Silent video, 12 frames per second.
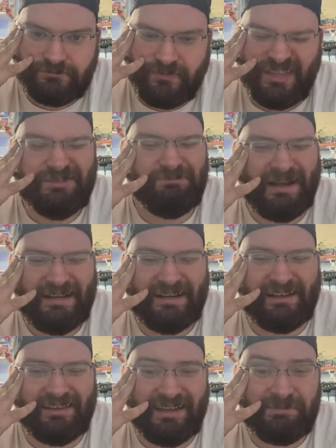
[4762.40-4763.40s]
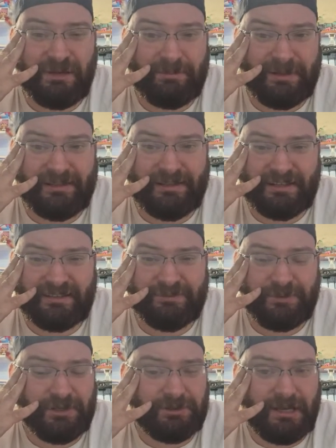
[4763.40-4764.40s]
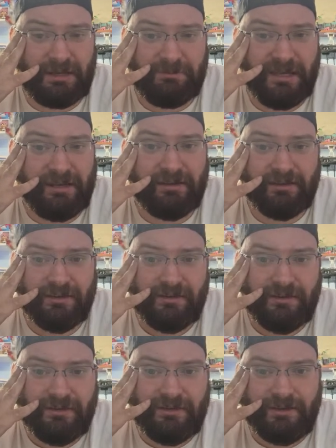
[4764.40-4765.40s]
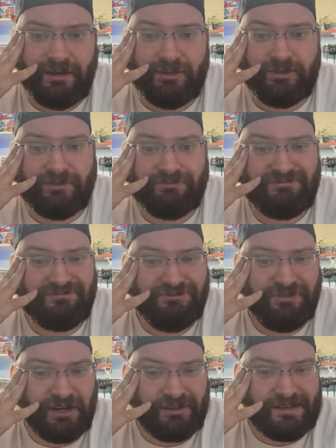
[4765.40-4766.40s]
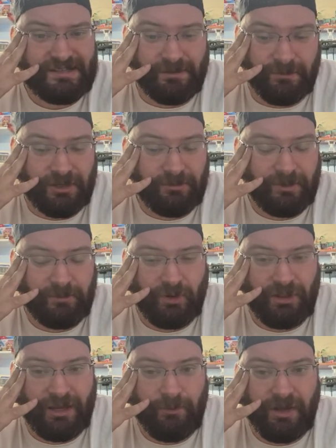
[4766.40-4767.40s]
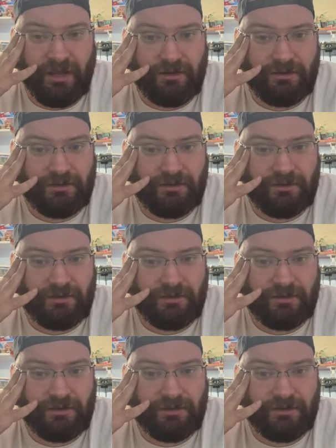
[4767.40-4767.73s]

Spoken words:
You might not like Puppy Linux if you don't like Mint. It's fairly similar but more lightweight.